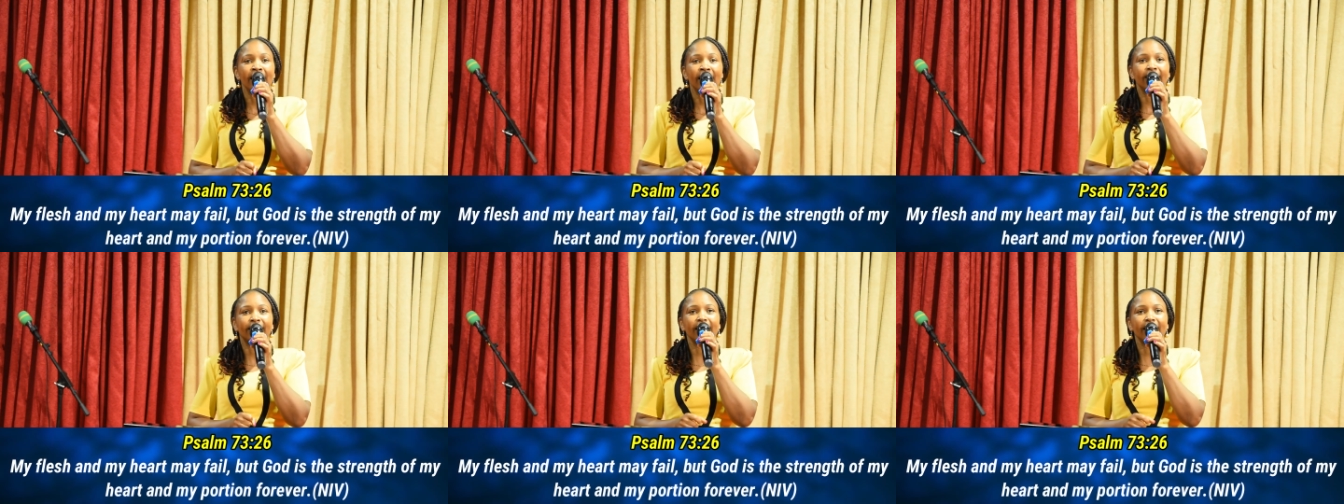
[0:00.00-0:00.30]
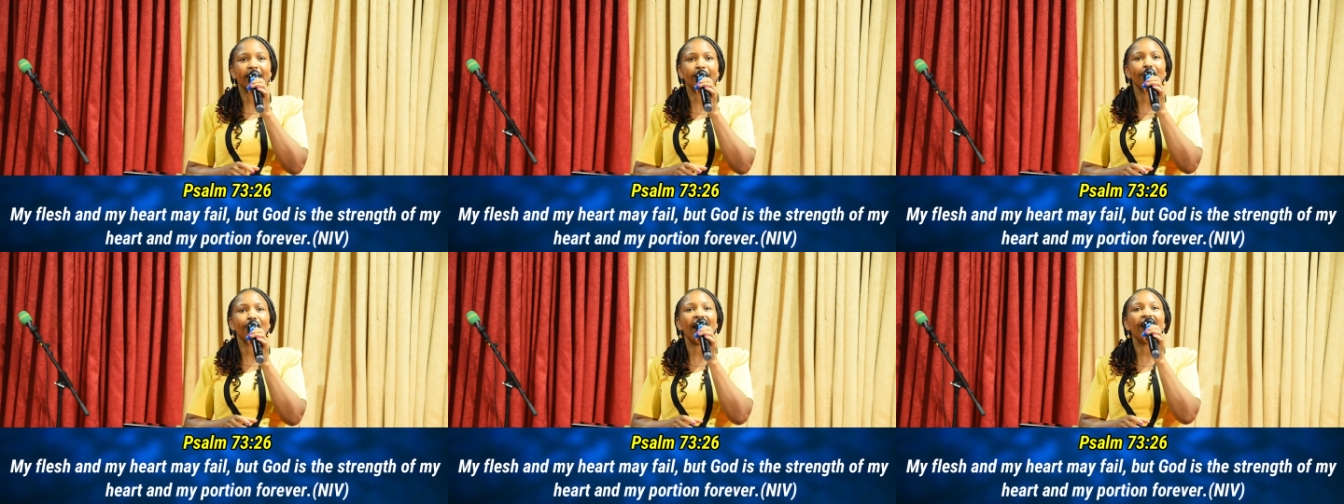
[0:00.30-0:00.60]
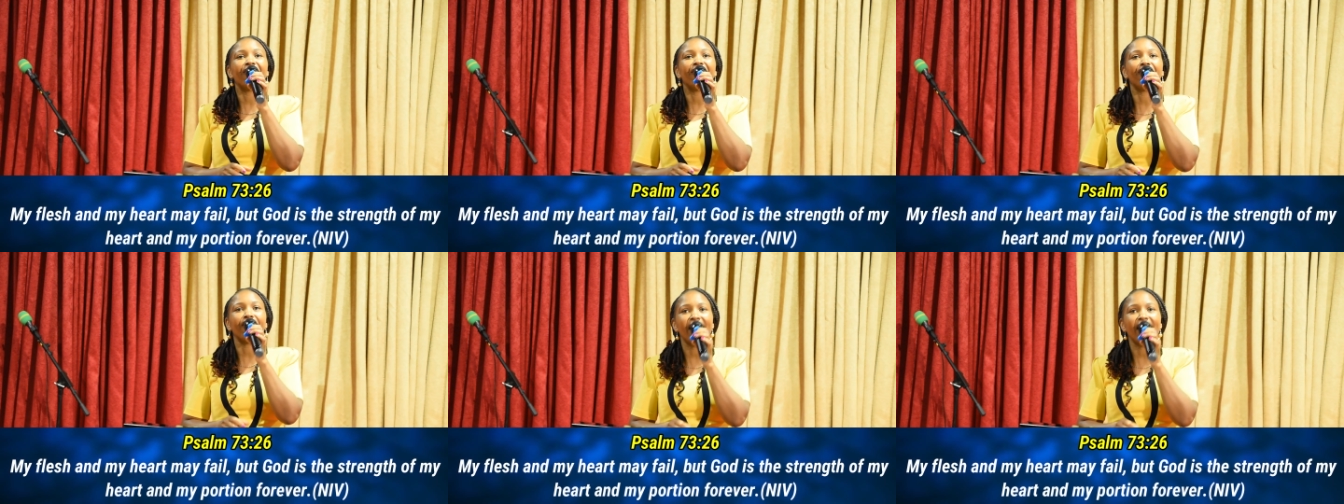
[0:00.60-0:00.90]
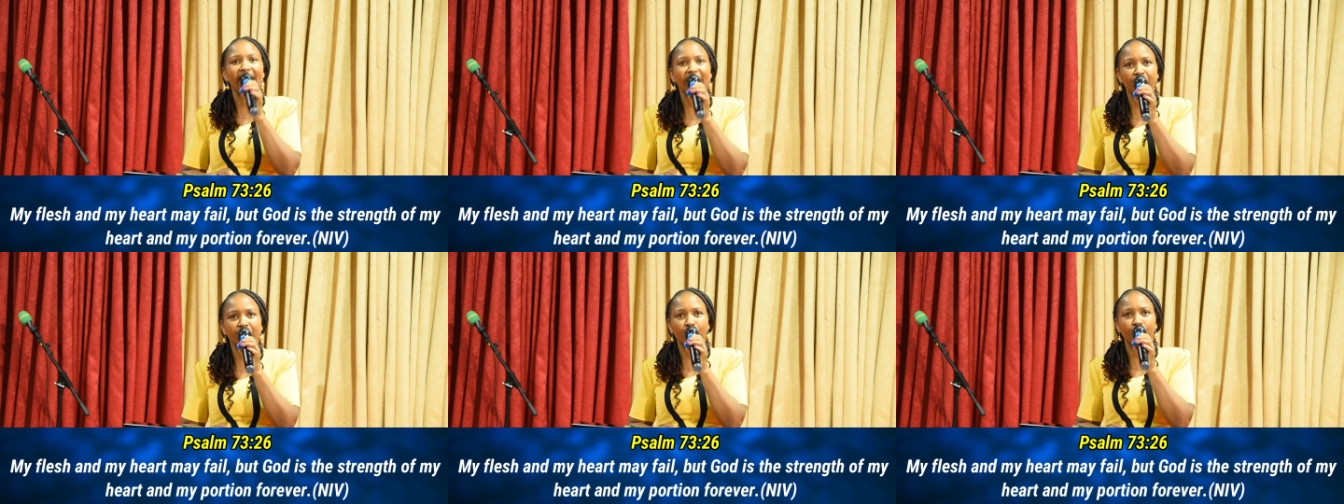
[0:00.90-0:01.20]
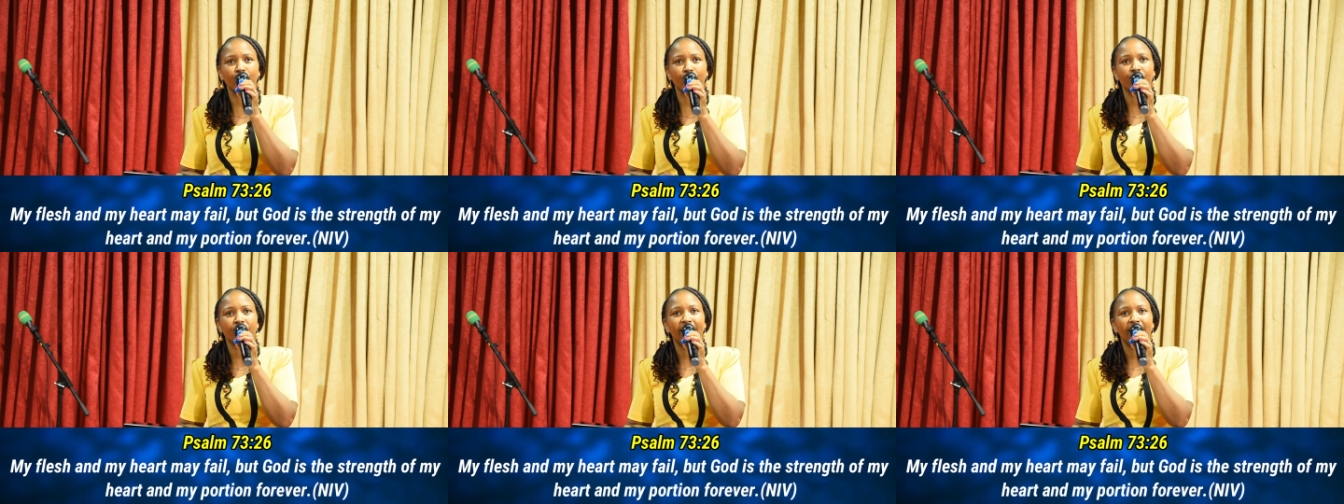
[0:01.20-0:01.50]
says, My
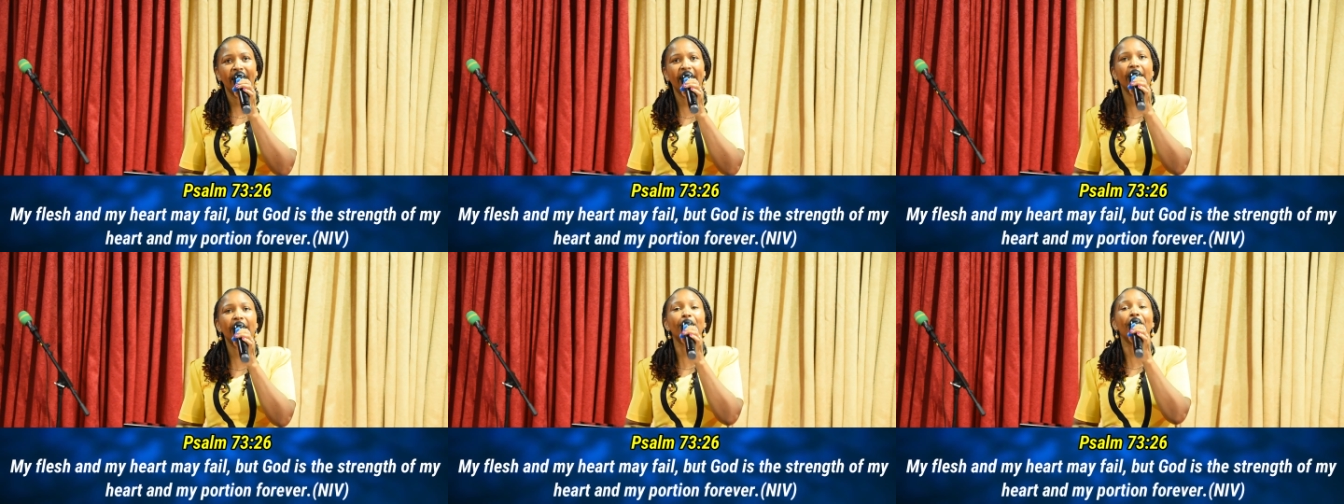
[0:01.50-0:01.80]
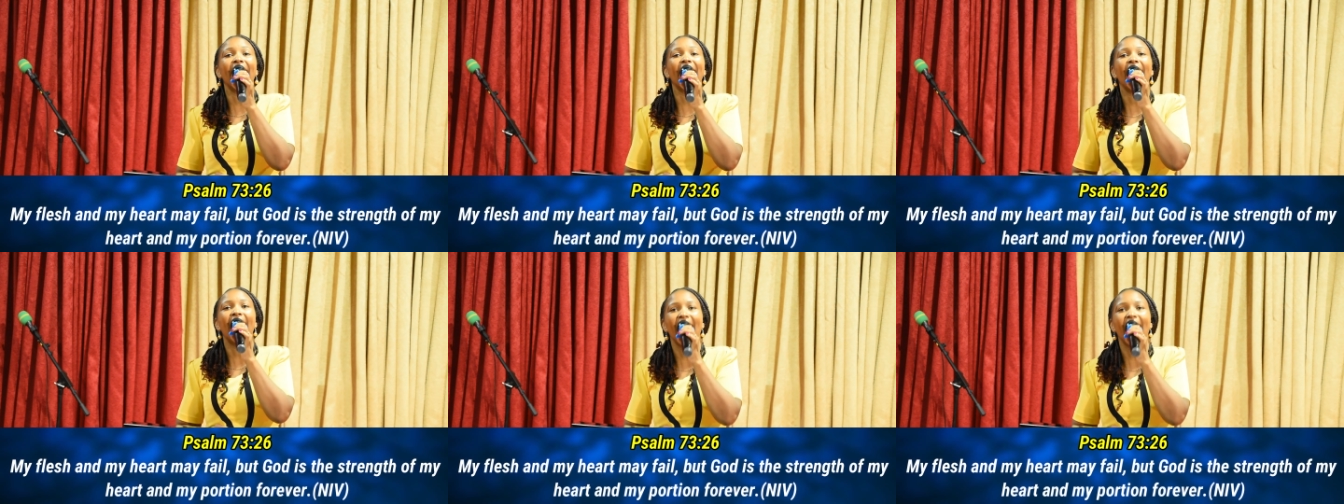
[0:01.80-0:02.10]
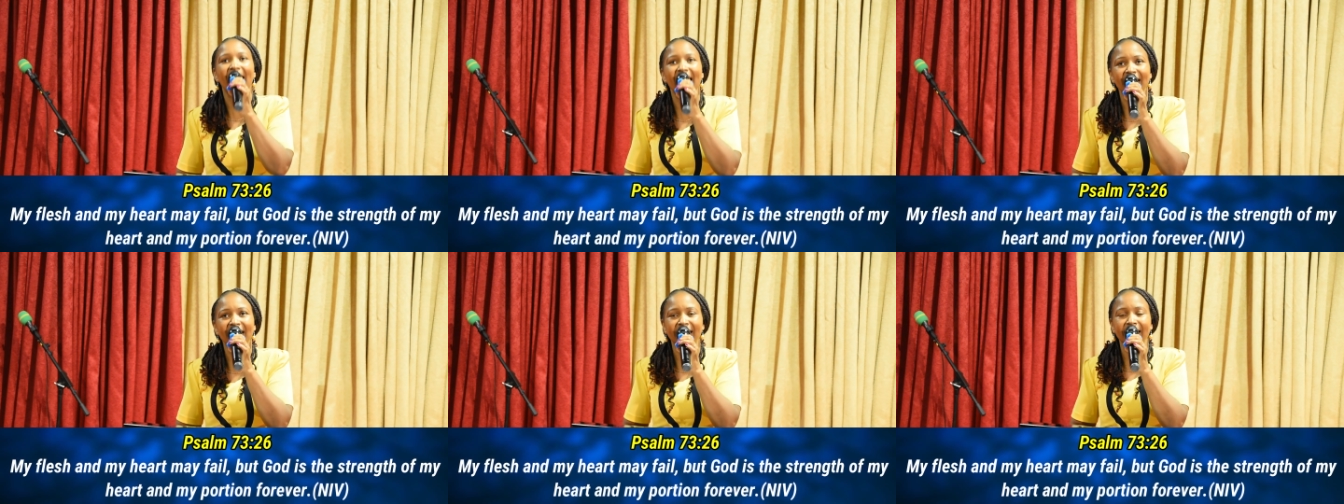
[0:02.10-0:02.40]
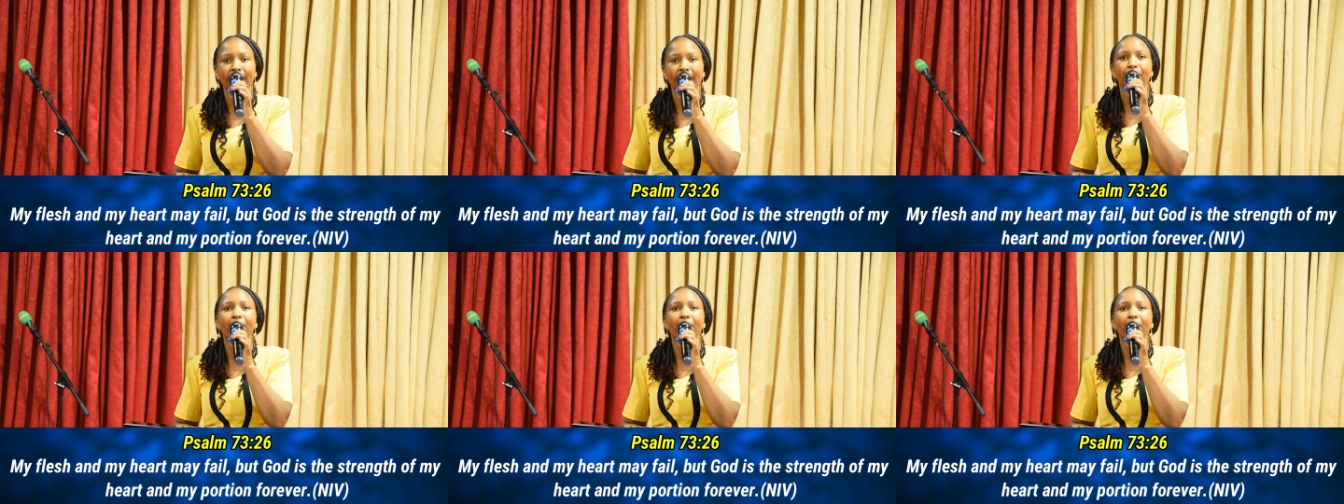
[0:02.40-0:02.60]
flesh and my heart